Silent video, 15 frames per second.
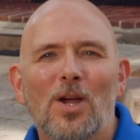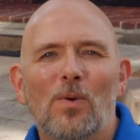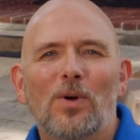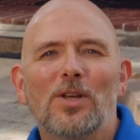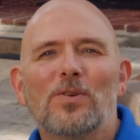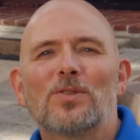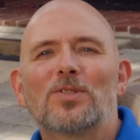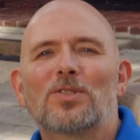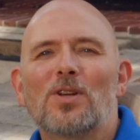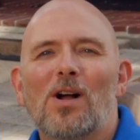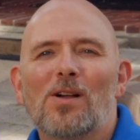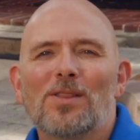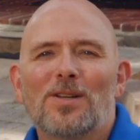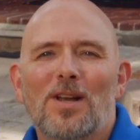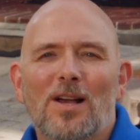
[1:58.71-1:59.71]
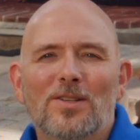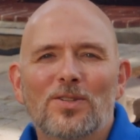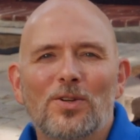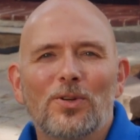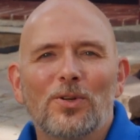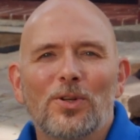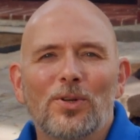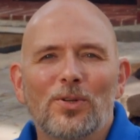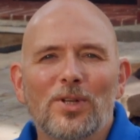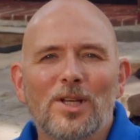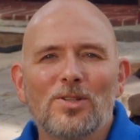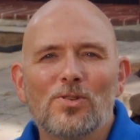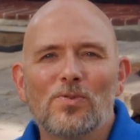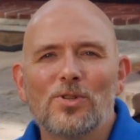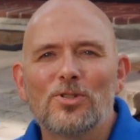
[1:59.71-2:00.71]
When you install the nozzle, you'll
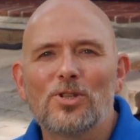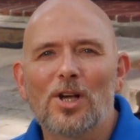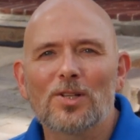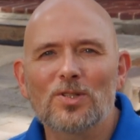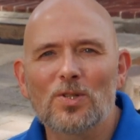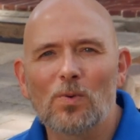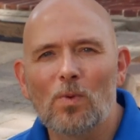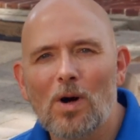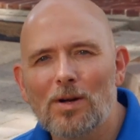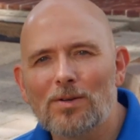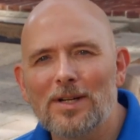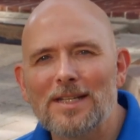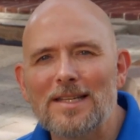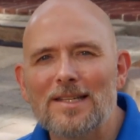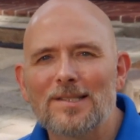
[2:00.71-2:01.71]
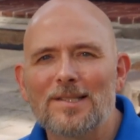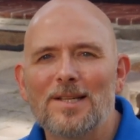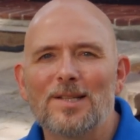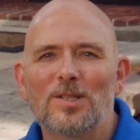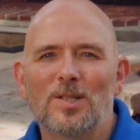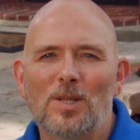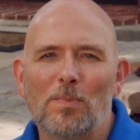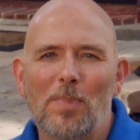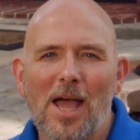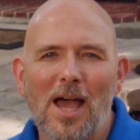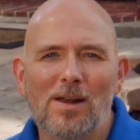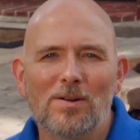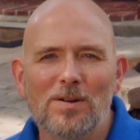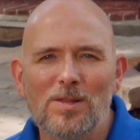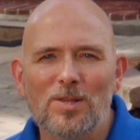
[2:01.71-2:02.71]
need to adjust the watering distance, the
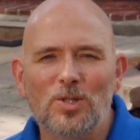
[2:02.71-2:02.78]
pattern of